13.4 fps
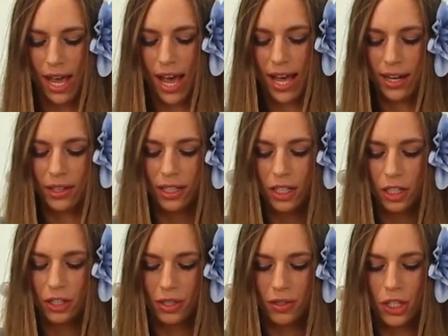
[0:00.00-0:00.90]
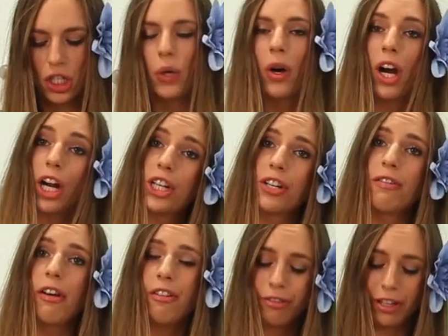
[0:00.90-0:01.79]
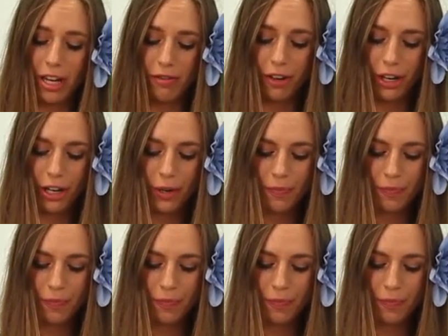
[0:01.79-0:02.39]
add a little too harsh of a flavor